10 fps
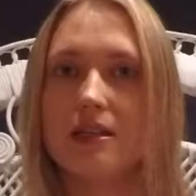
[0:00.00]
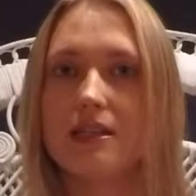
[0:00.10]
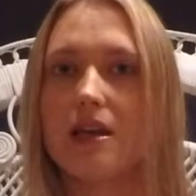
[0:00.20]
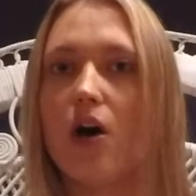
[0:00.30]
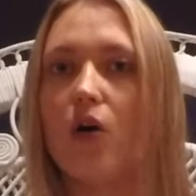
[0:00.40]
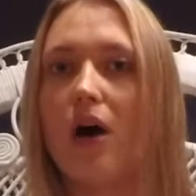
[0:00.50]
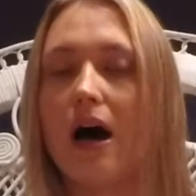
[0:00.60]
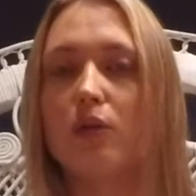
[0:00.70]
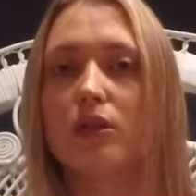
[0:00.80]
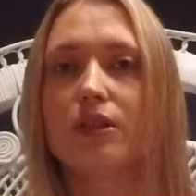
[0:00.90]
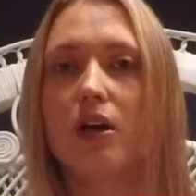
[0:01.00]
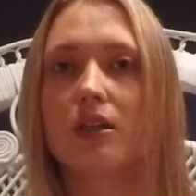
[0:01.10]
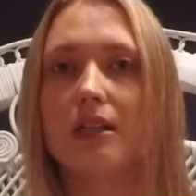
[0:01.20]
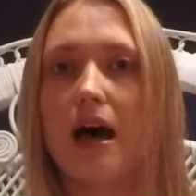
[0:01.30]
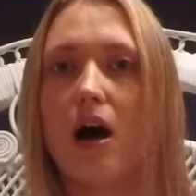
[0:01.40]
So I will
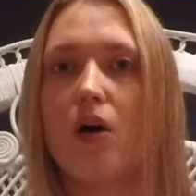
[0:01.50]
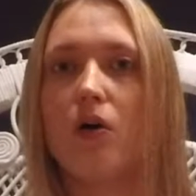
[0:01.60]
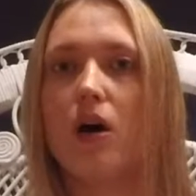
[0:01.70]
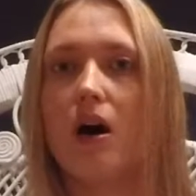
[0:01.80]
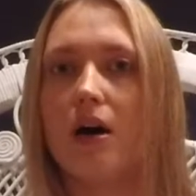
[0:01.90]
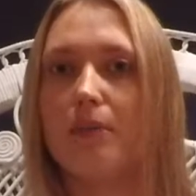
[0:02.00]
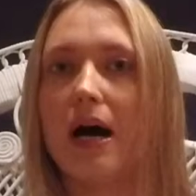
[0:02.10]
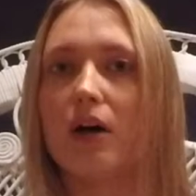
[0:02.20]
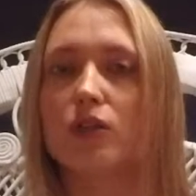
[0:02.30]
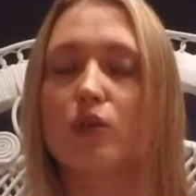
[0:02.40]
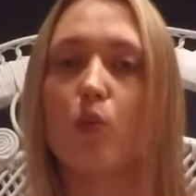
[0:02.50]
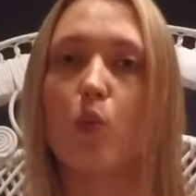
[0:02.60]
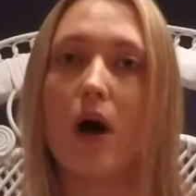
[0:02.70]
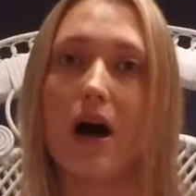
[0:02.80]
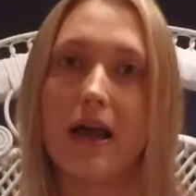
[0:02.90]
talk now about
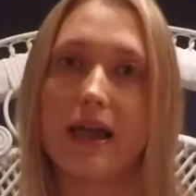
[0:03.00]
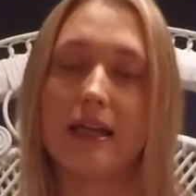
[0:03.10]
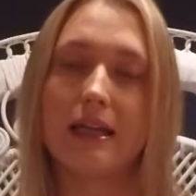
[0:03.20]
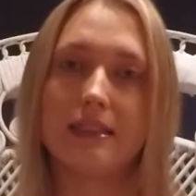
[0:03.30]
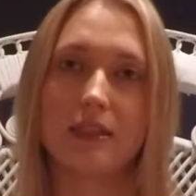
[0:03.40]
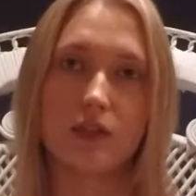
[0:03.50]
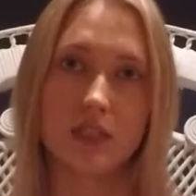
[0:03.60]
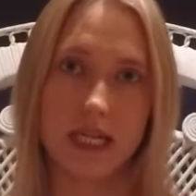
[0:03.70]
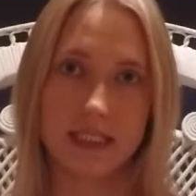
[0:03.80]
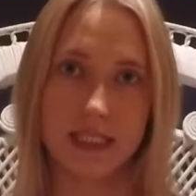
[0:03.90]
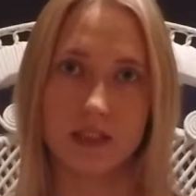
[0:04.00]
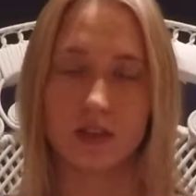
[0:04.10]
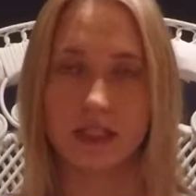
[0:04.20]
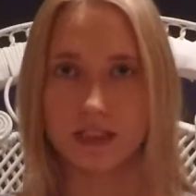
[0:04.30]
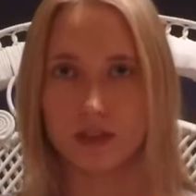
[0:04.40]
why it's a good idea to
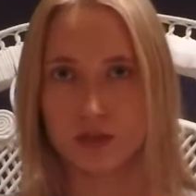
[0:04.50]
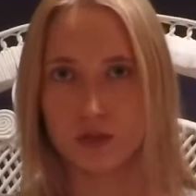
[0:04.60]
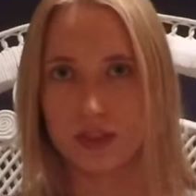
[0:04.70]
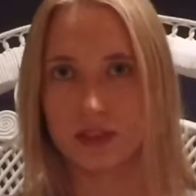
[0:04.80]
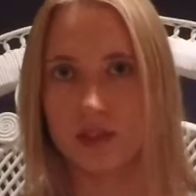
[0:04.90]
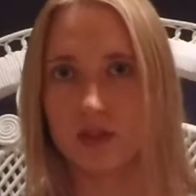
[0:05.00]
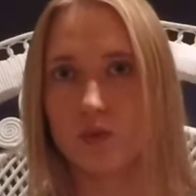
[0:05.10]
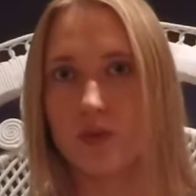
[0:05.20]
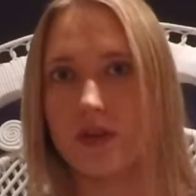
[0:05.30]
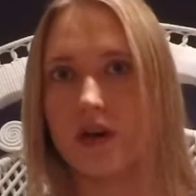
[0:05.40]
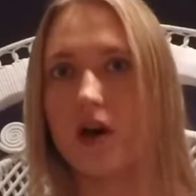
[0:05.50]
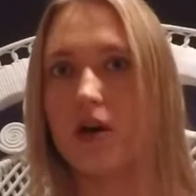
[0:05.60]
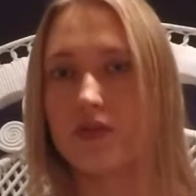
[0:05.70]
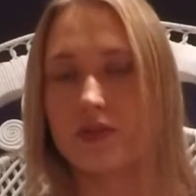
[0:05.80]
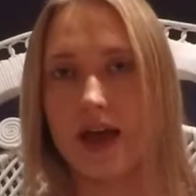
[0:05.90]
cleanse your crystals with the
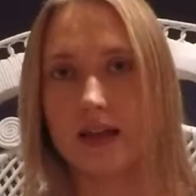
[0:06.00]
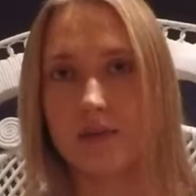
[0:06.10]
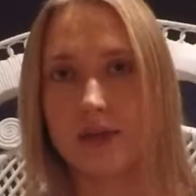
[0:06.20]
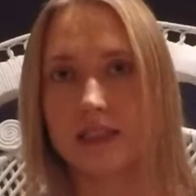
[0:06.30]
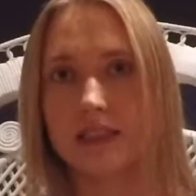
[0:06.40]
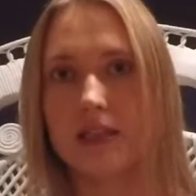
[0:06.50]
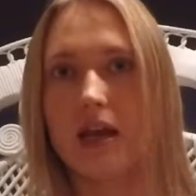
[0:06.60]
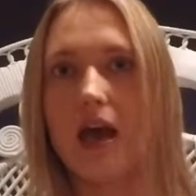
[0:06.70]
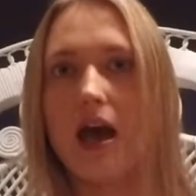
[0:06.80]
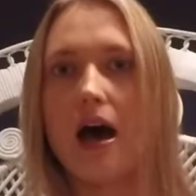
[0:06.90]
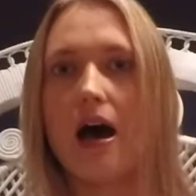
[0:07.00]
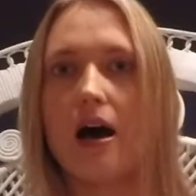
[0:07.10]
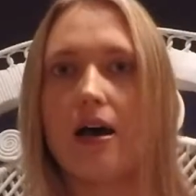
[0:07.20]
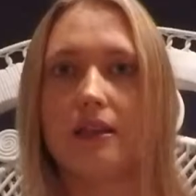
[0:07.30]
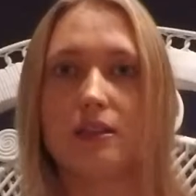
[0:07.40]
earth element
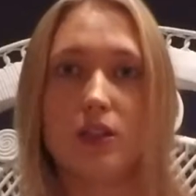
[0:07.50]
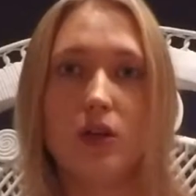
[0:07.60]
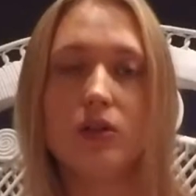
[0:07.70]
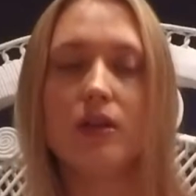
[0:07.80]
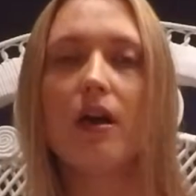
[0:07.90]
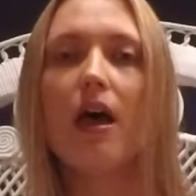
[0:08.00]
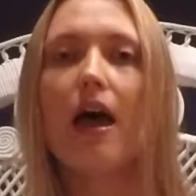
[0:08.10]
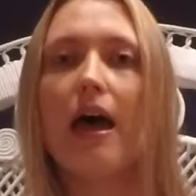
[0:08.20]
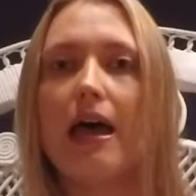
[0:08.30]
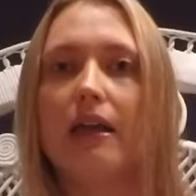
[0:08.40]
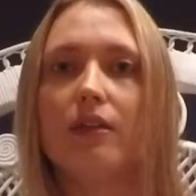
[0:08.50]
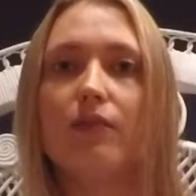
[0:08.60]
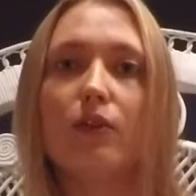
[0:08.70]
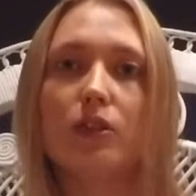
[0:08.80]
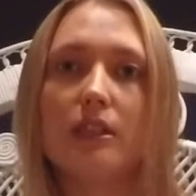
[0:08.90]
and salt. And
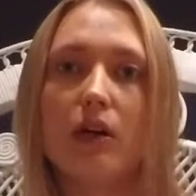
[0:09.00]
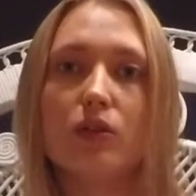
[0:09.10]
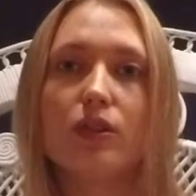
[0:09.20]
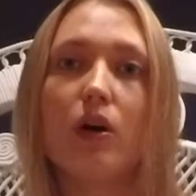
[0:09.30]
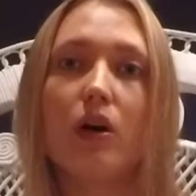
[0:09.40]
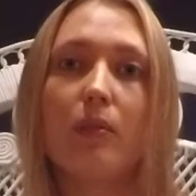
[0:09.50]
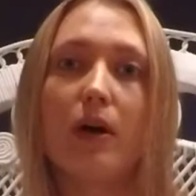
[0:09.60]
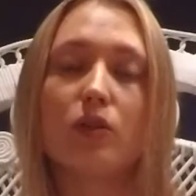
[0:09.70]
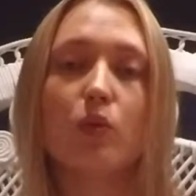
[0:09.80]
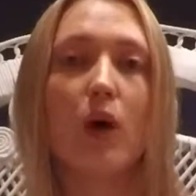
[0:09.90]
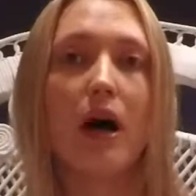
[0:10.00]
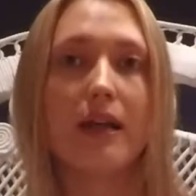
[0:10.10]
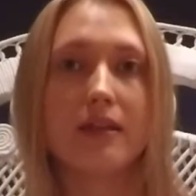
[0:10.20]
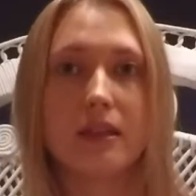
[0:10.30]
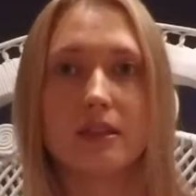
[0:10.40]
first I will talk about
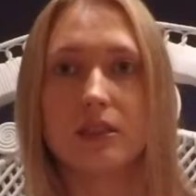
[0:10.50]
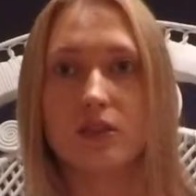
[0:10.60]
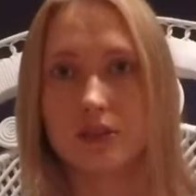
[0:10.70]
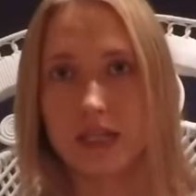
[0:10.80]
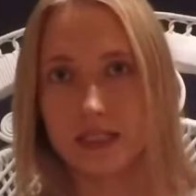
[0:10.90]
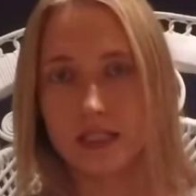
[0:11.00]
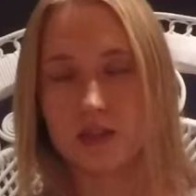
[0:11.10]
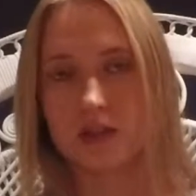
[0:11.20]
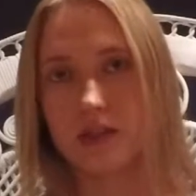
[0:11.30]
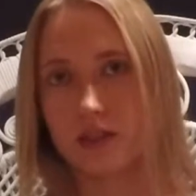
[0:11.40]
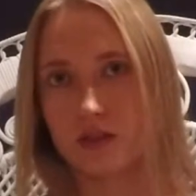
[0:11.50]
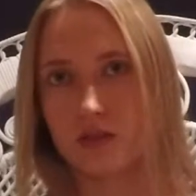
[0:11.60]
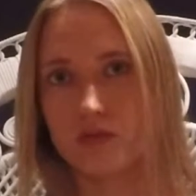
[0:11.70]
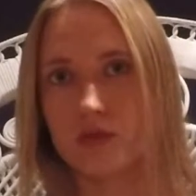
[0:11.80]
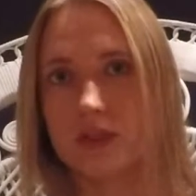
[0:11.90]
why I think it's a good idea to cleanse
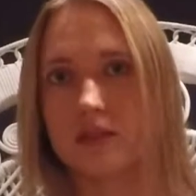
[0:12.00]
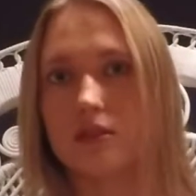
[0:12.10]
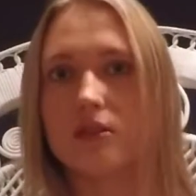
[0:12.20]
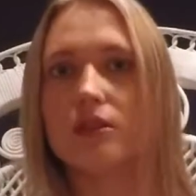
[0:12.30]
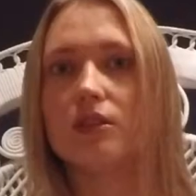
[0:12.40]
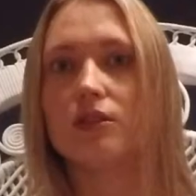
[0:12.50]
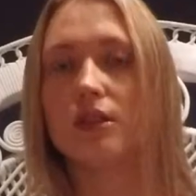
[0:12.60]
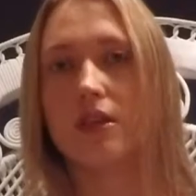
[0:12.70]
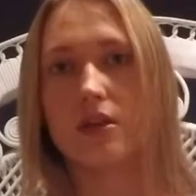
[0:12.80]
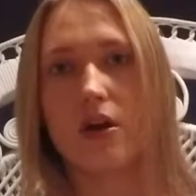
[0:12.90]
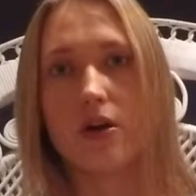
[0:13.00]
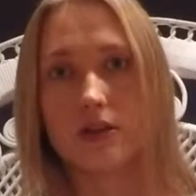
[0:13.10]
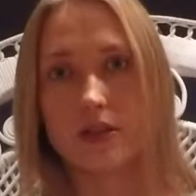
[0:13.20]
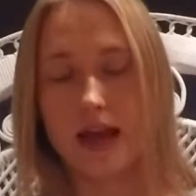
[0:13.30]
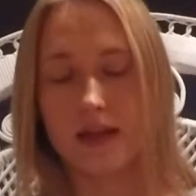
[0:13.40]
your crystals using the
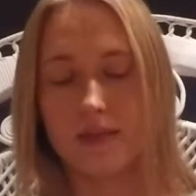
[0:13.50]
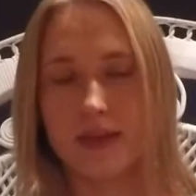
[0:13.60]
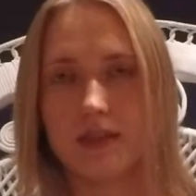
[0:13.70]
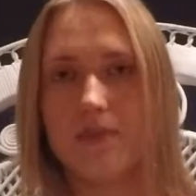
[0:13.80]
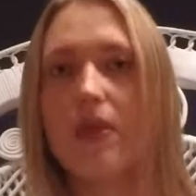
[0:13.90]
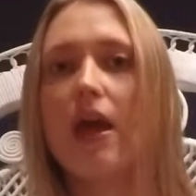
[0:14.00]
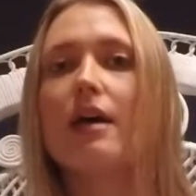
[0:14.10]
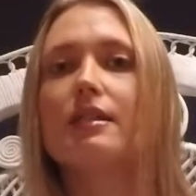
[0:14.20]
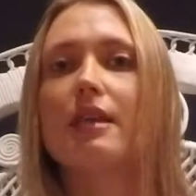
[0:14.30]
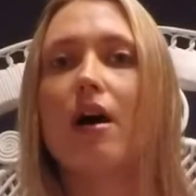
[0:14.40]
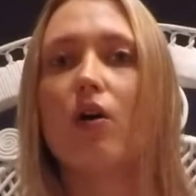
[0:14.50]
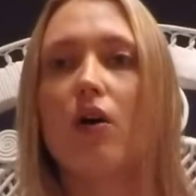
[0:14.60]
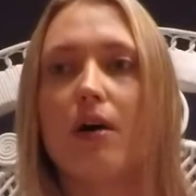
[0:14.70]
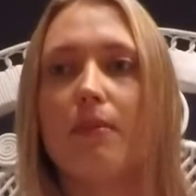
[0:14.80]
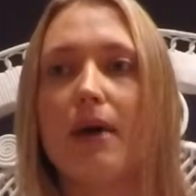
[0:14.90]
earth element. So
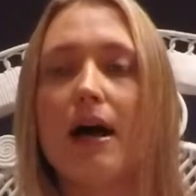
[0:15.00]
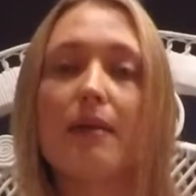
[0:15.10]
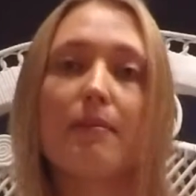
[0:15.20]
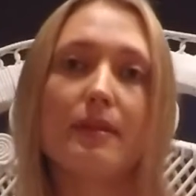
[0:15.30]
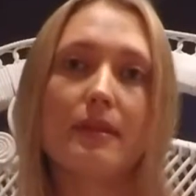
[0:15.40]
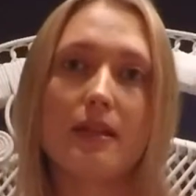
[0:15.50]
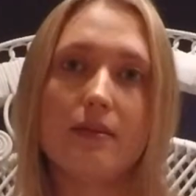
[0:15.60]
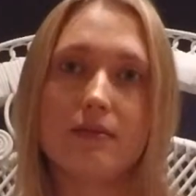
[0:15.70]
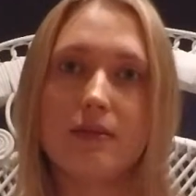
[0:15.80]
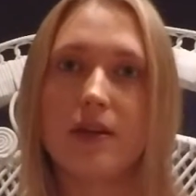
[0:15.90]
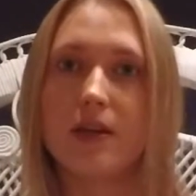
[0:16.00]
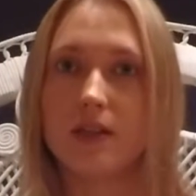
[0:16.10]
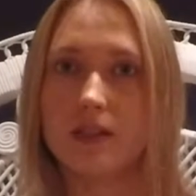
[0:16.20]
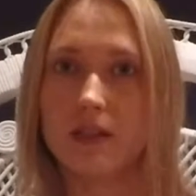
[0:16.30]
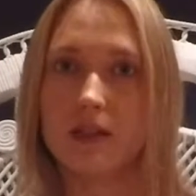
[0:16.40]
my belief
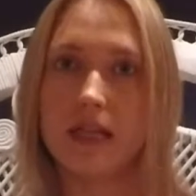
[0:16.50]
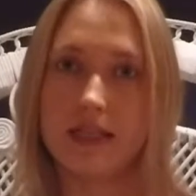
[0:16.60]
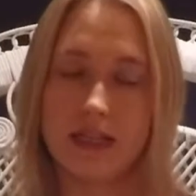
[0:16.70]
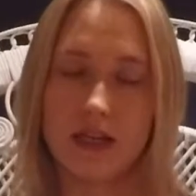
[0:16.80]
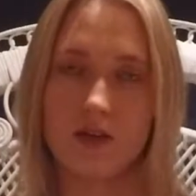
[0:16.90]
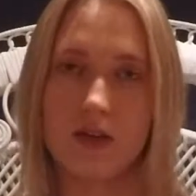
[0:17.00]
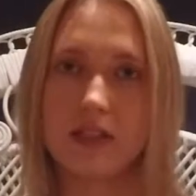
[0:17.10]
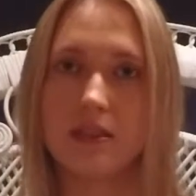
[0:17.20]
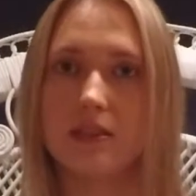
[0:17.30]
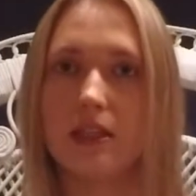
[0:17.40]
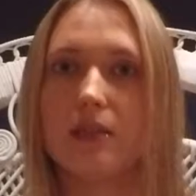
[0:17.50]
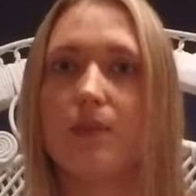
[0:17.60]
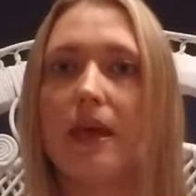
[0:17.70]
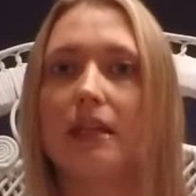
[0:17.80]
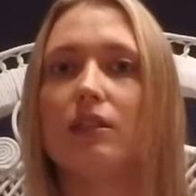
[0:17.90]
in cleansing crystals is
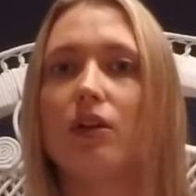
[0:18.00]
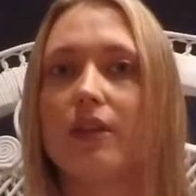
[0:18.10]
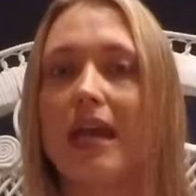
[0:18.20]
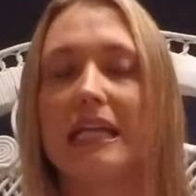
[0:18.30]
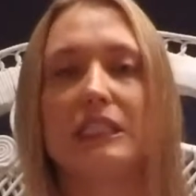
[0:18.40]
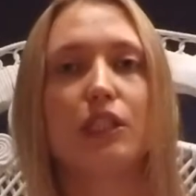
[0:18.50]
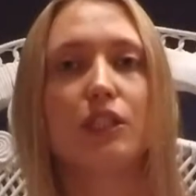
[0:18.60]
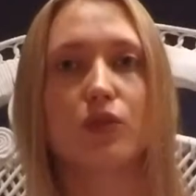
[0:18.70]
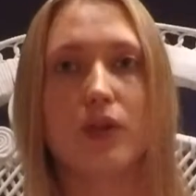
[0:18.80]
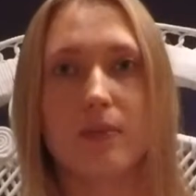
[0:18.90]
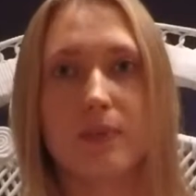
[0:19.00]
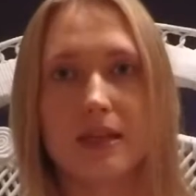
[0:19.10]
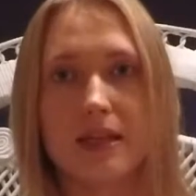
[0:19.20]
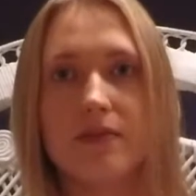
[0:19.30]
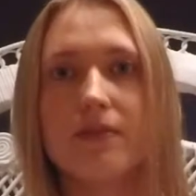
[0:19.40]
based on the ancient Greek
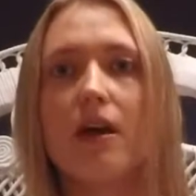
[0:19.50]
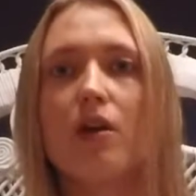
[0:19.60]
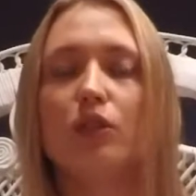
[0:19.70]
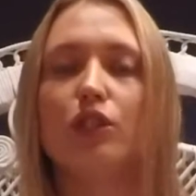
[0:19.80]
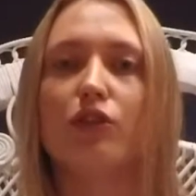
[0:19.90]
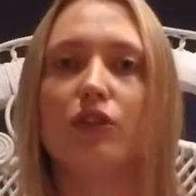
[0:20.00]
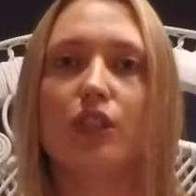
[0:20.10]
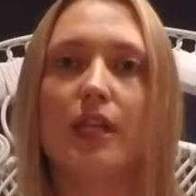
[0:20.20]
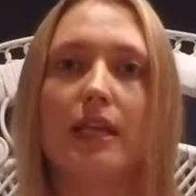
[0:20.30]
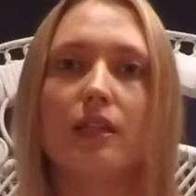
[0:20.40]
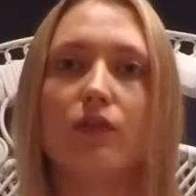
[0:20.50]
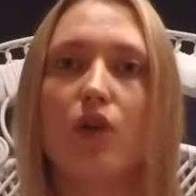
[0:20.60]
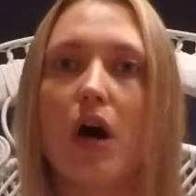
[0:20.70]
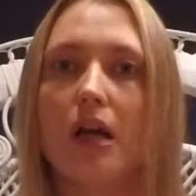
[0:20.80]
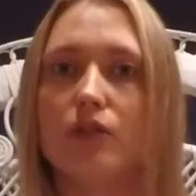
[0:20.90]
belief, which originated
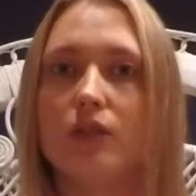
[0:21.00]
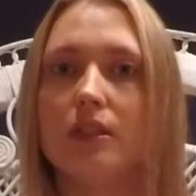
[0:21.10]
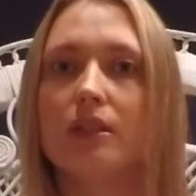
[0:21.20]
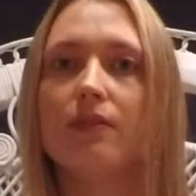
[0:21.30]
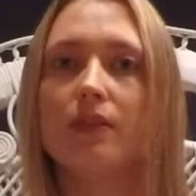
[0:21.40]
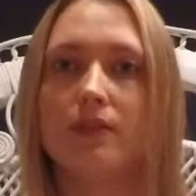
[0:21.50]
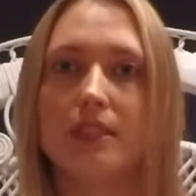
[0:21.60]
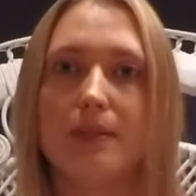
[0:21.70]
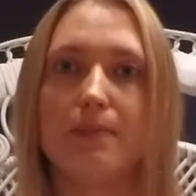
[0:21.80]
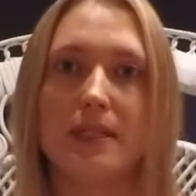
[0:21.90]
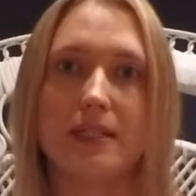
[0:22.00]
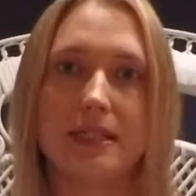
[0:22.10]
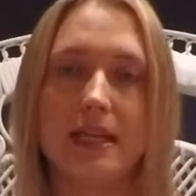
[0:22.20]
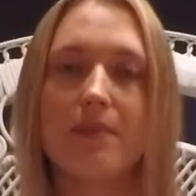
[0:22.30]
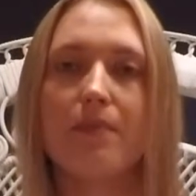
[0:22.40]
450
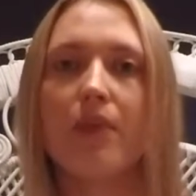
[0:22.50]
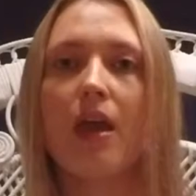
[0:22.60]
BC.